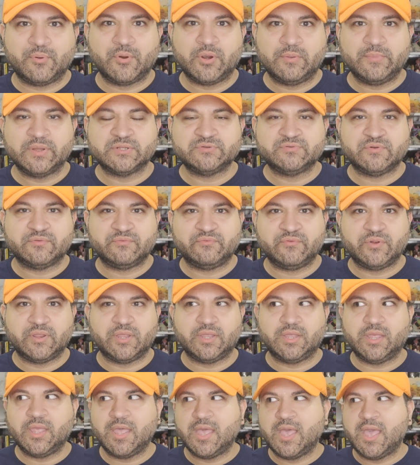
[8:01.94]
pretty much for
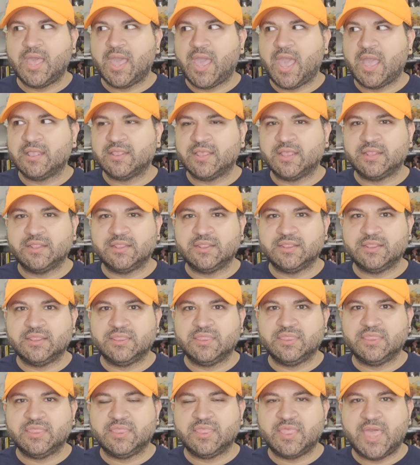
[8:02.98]
free, and
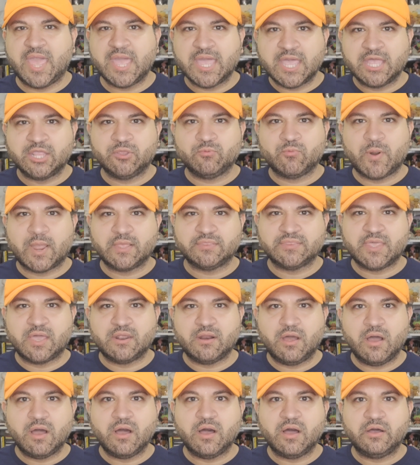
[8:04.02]
then they can write
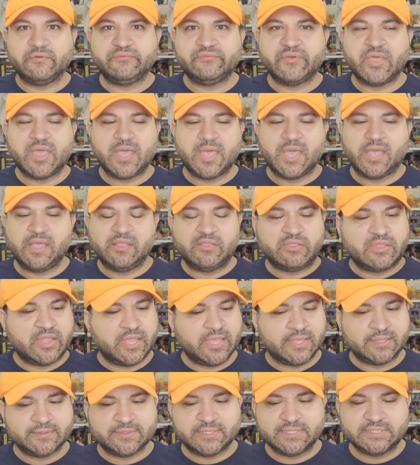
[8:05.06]
that off. It's
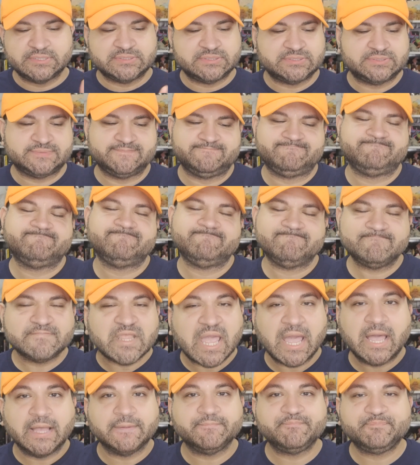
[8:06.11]
like,
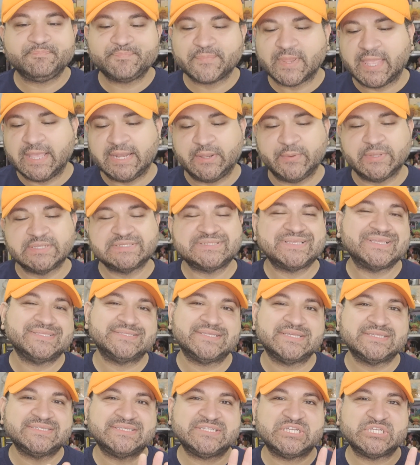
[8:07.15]
yeah. Anyways,
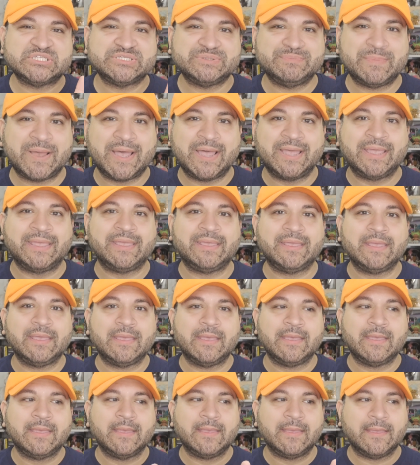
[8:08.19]
that's just my
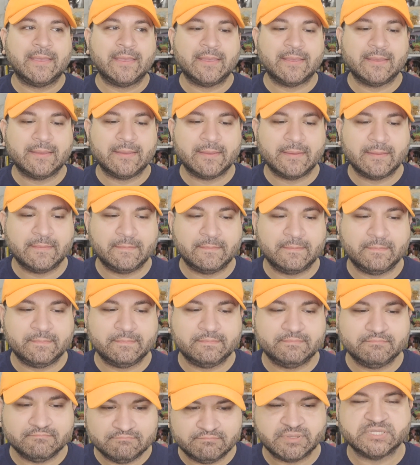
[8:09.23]

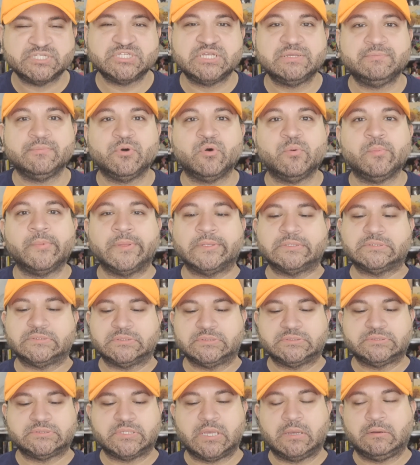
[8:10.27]
bitchy moments.
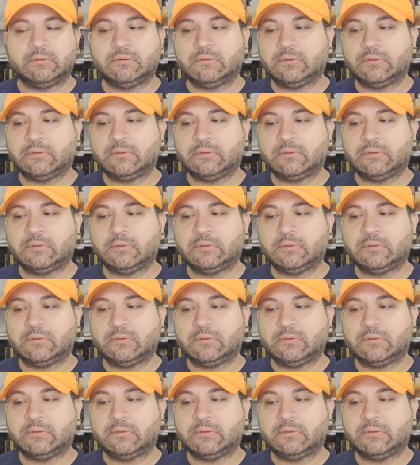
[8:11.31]
So